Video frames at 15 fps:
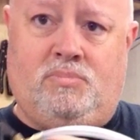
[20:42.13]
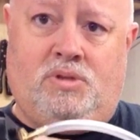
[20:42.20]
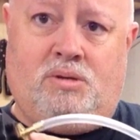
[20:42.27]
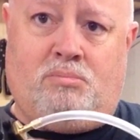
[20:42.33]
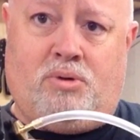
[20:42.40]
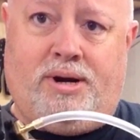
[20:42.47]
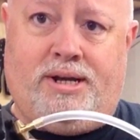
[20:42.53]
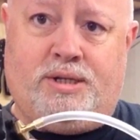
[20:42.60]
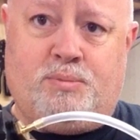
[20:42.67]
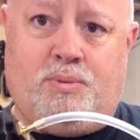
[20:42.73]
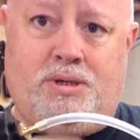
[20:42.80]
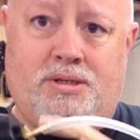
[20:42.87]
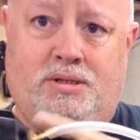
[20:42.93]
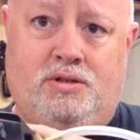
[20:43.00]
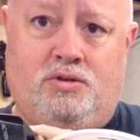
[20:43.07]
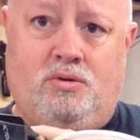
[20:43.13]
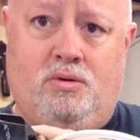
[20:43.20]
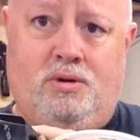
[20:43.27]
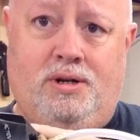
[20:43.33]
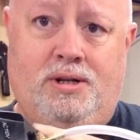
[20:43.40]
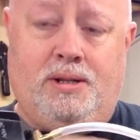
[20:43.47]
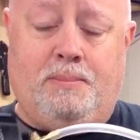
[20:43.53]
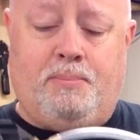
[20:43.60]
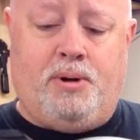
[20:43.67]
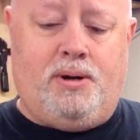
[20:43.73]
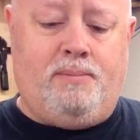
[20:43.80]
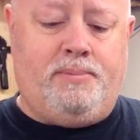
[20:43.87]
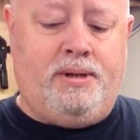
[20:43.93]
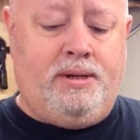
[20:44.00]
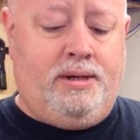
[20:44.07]
The brass piece is screwed into the
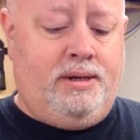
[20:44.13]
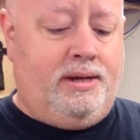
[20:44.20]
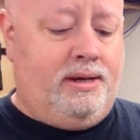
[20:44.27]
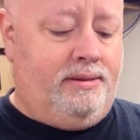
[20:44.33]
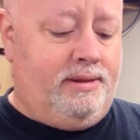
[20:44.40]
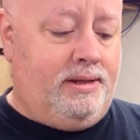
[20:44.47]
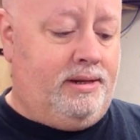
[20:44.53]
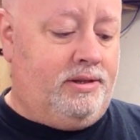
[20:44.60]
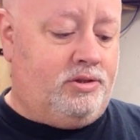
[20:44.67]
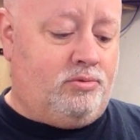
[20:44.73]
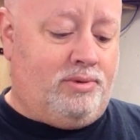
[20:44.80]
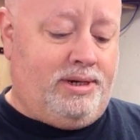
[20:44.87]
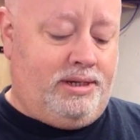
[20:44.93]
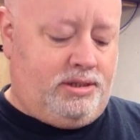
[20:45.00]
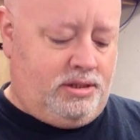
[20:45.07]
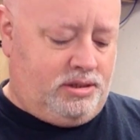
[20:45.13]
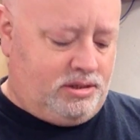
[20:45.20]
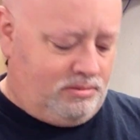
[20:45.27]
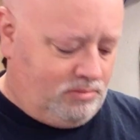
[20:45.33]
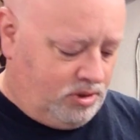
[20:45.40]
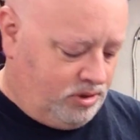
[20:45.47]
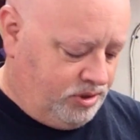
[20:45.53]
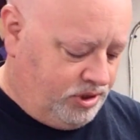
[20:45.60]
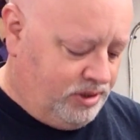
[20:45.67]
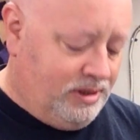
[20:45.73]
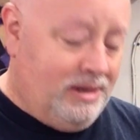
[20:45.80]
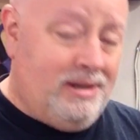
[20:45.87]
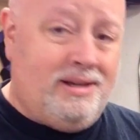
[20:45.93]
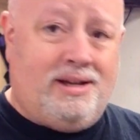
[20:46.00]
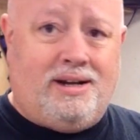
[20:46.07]
pump, and then it's ready to submerge.
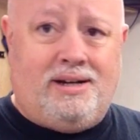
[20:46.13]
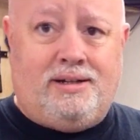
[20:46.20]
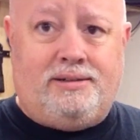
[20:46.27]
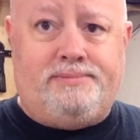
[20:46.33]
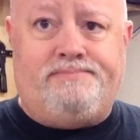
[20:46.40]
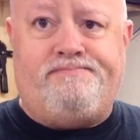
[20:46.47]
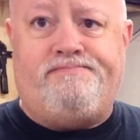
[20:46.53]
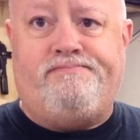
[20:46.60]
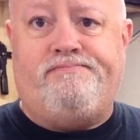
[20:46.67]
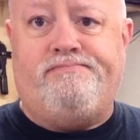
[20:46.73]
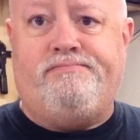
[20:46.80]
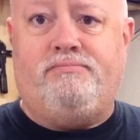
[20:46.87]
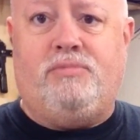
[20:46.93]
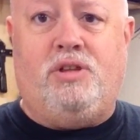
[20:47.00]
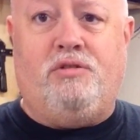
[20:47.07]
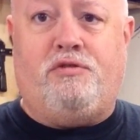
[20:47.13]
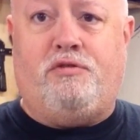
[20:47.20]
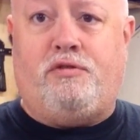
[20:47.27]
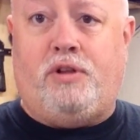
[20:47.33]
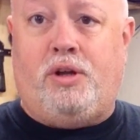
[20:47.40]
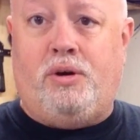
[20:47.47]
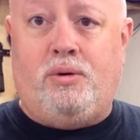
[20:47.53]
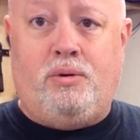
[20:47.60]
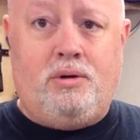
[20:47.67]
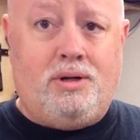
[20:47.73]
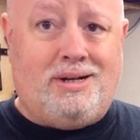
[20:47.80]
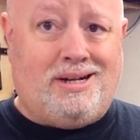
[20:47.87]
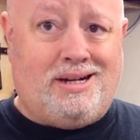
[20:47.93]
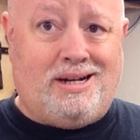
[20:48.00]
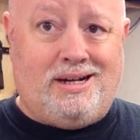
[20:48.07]
The flow
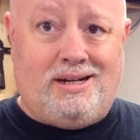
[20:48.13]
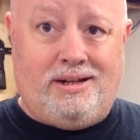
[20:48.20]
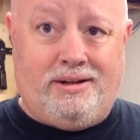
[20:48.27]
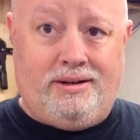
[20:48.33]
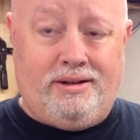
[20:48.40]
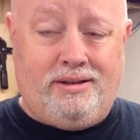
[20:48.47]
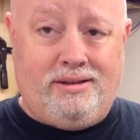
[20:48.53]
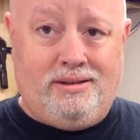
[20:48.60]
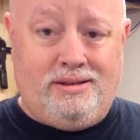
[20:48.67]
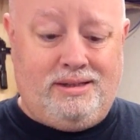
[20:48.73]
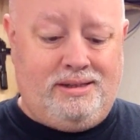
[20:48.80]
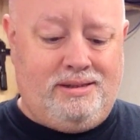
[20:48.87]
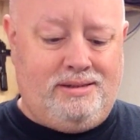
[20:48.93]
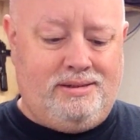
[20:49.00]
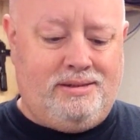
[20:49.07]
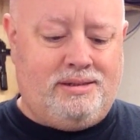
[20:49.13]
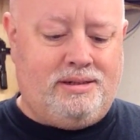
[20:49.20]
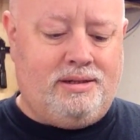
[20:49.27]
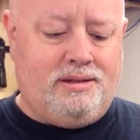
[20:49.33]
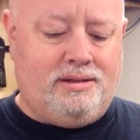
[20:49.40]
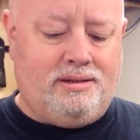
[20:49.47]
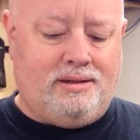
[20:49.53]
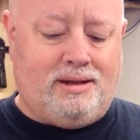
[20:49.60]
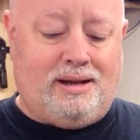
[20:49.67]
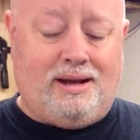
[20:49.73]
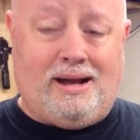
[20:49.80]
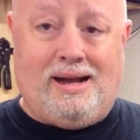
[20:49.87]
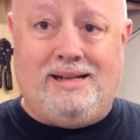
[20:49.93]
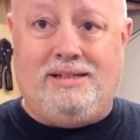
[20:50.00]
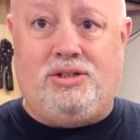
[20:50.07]
on these,
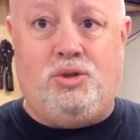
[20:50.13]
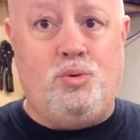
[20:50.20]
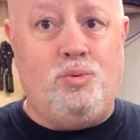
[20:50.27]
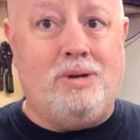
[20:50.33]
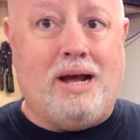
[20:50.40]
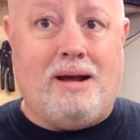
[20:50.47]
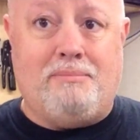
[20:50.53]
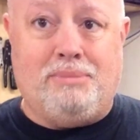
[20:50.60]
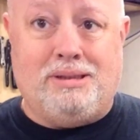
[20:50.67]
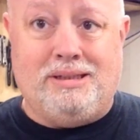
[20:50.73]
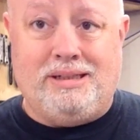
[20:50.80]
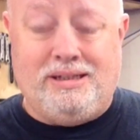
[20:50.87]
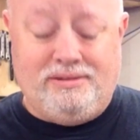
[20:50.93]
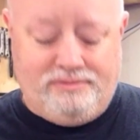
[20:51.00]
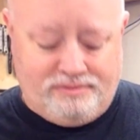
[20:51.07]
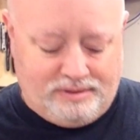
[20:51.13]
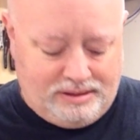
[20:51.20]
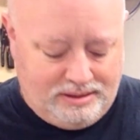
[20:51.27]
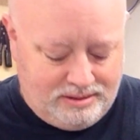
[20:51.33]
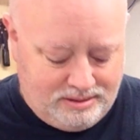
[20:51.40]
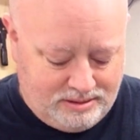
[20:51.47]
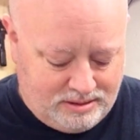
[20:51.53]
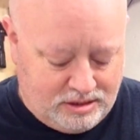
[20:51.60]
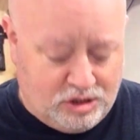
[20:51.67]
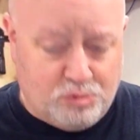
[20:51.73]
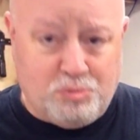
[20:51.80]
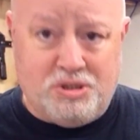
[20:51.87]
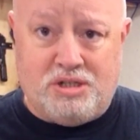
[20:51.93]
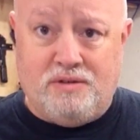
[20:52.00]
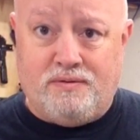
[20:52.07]
I do not believe is
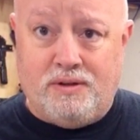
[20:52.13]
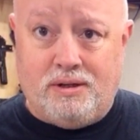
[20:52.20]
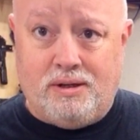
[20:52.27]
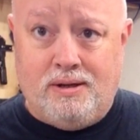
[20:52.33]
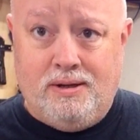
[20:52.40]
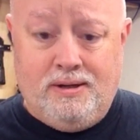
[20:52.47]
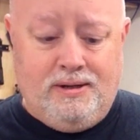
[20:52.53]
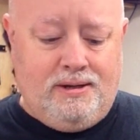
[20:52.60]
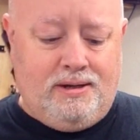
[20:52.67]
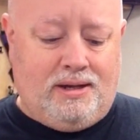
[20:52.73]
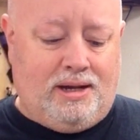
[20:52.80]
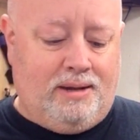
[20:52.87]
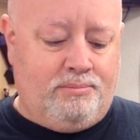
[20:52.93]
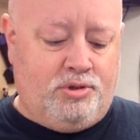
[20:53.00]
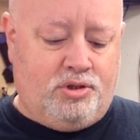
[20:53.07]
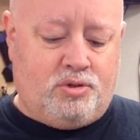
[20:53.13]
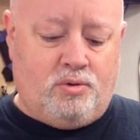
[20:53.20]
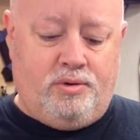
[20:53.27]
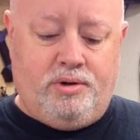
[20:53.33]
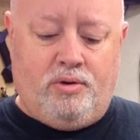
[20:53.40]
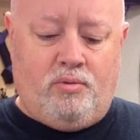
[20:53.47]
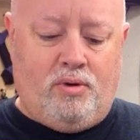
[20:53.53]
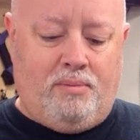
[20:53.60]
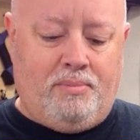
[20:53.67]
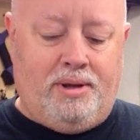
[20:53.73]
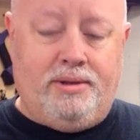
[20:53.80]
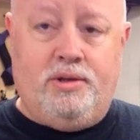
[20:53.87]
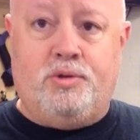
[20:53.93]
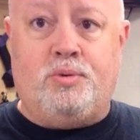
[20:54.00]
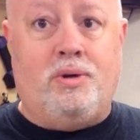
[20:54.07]
specific. I'm just going to run
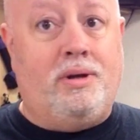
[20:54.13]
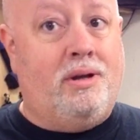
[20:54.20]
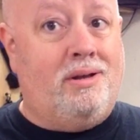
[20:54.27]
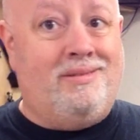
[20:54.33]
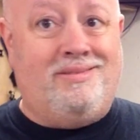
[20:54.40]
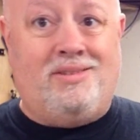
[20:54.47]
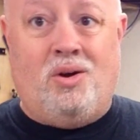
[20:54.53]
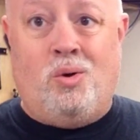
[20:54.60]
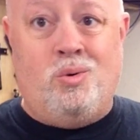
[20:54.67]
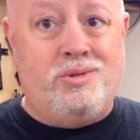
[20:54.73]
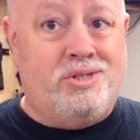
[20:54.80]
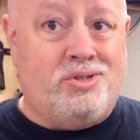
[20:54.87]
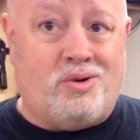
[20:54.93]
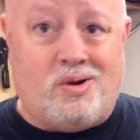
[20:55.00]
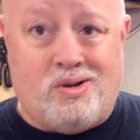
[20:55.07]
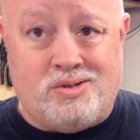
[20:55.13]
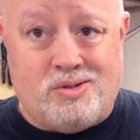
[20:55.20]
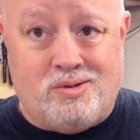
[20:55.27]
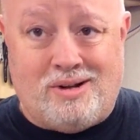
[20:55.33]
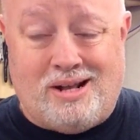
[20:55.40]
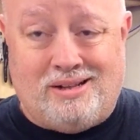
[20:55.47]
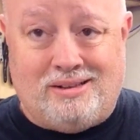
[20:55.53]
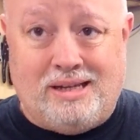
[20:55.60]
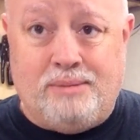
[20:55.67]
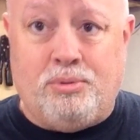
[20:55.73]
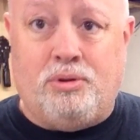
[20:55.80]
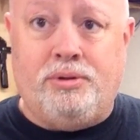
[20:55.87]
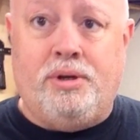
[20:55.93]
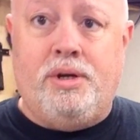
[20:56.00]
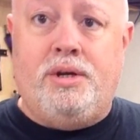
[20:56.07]
mine this way. The hoses are also not
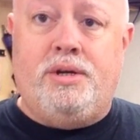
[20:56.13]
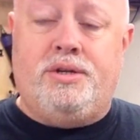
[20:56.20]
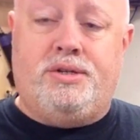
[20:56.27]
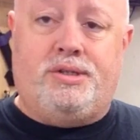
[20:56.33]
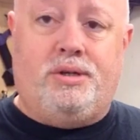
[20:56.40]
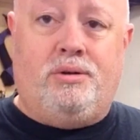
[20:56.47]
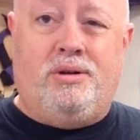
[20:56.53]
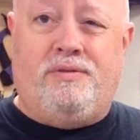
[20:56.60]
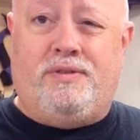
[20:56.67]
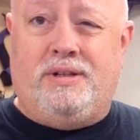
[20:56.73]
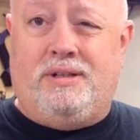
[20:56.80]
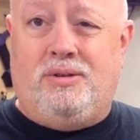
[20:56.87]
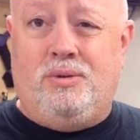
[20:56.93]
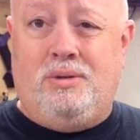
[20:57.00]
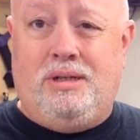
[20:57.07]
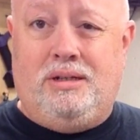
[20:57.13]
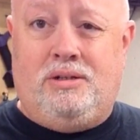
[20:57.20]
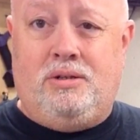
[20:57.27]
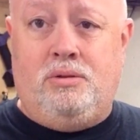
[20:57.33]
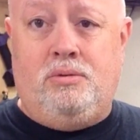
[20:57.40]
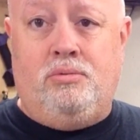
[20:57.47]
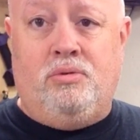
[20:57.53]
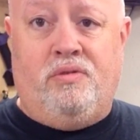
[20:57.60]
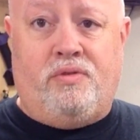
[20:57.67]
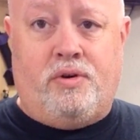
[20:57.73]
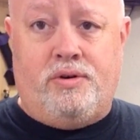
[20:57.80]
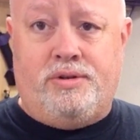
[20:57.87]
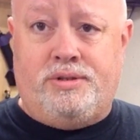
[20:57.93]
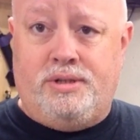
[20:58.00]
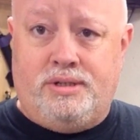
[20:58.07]
labeled, so if I do need to
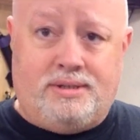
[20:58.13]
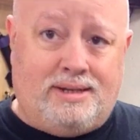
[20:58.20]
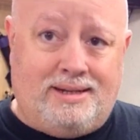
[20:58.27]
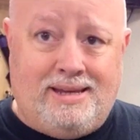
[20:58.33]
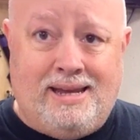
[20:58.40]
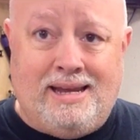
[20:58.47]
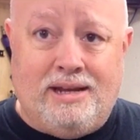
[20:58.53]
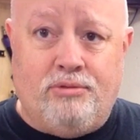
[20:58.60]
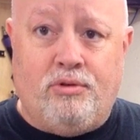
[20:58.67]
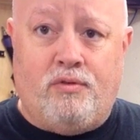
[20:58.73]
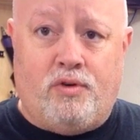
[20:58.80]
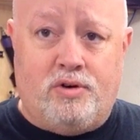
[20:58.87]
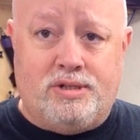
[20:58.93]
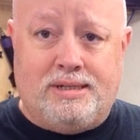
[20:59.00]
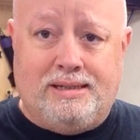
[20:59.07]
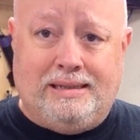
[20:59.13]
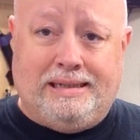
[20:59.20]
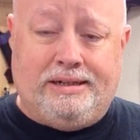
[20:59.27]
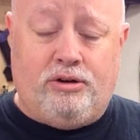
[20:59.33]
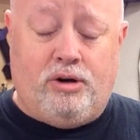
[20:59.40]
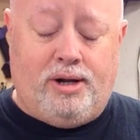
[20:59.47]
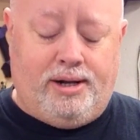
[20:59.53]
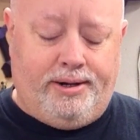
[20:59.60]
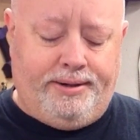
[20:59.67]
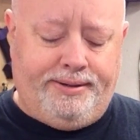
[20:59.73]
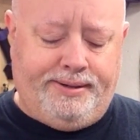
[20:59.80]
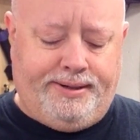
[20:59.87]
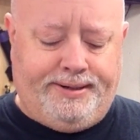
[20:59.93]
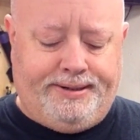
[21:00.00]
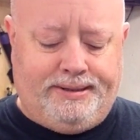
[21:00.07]
reverse this, I can reverse it later on.
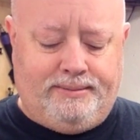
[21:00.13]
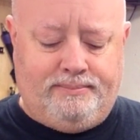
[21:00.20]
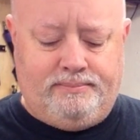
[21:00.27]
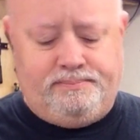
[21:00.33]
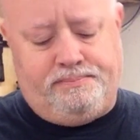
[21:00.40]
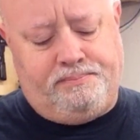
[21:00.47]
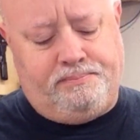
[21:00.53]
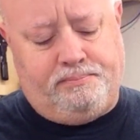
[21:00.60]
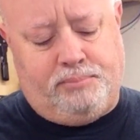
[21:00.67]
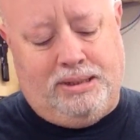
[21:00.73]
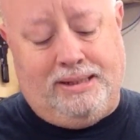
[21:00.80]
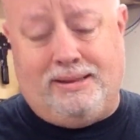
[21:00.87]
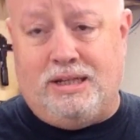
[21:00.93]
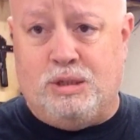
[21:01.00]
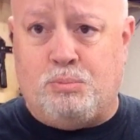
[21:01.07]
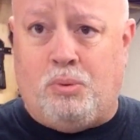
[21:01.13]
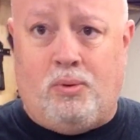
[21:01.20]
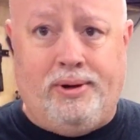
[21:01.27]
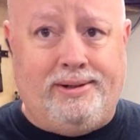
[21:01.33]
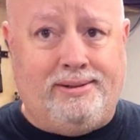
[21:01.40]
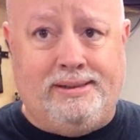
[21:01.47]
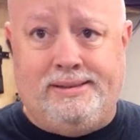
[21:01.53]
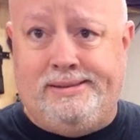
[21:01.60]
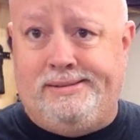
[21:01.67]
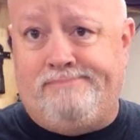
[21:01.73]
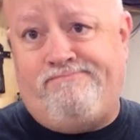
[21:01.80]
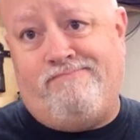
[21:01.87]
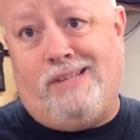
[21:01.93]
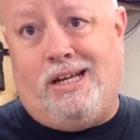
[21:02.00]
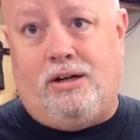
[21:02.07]
But at this point,
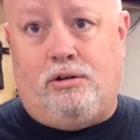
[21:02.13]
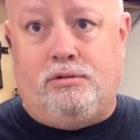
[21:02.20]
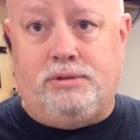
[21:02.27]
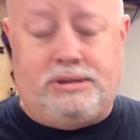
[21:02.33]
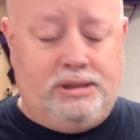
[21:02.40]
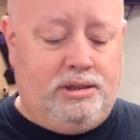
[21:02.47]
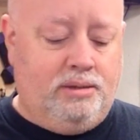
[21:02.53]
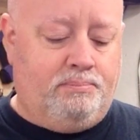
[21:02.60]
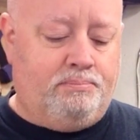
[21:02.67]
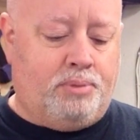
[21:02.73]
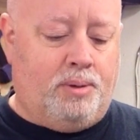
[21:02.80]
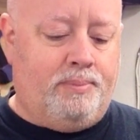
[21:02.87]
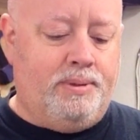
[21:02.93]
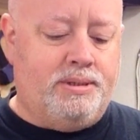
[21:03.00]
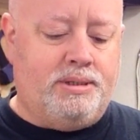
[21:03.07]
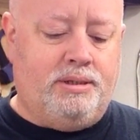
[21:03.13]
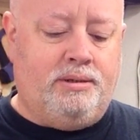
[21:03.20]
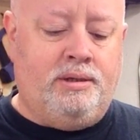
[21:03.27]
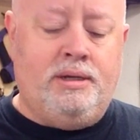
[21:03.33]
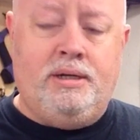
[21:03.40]
I don't see the purpose in